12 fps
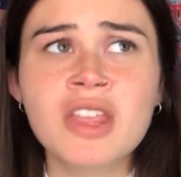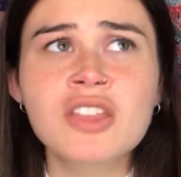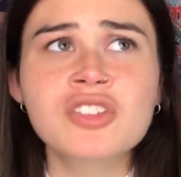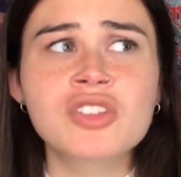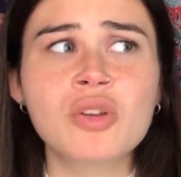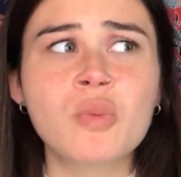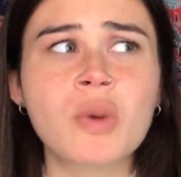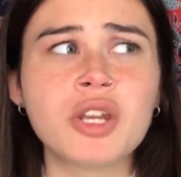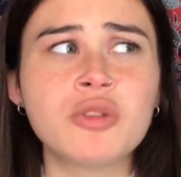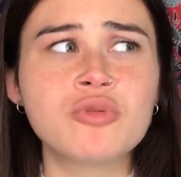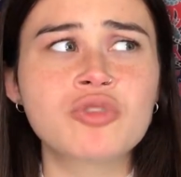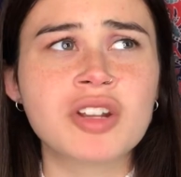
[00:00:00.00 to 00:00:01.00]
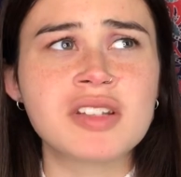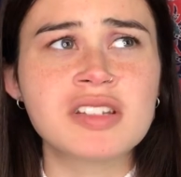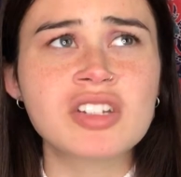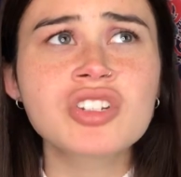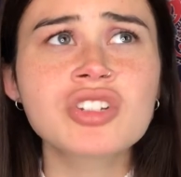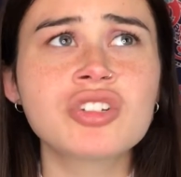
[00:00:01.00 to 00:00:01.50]
So when you
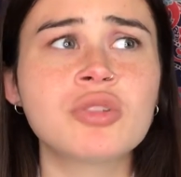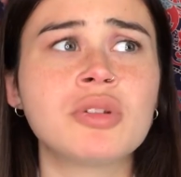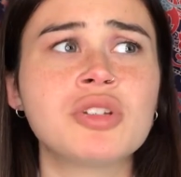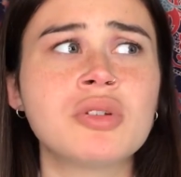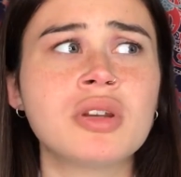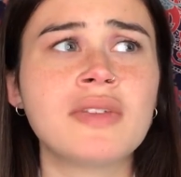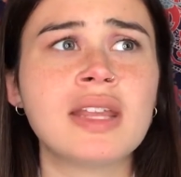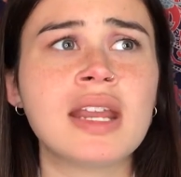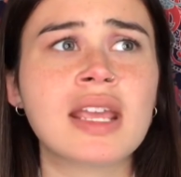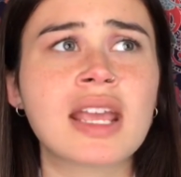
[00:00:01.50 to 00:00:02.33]
transition to intuitive eating,